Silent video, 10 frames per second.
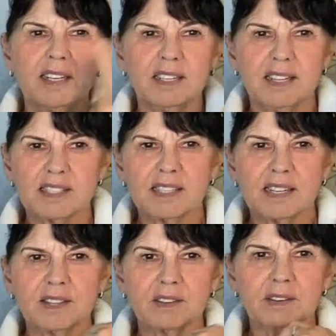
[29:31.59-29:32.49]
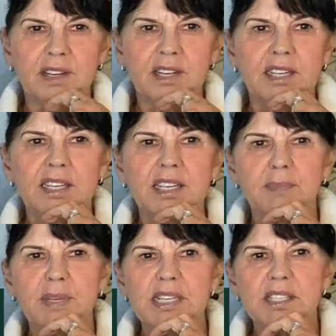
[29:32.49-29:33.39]
That's another
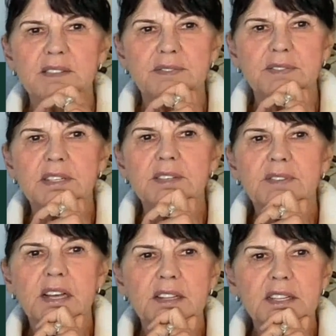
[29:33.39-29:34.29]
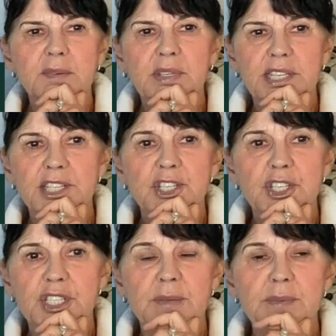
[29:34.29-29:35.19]
key piece of healthy
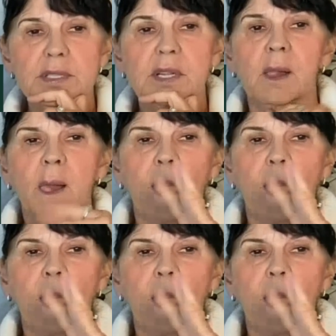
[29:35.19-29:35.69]
relationships,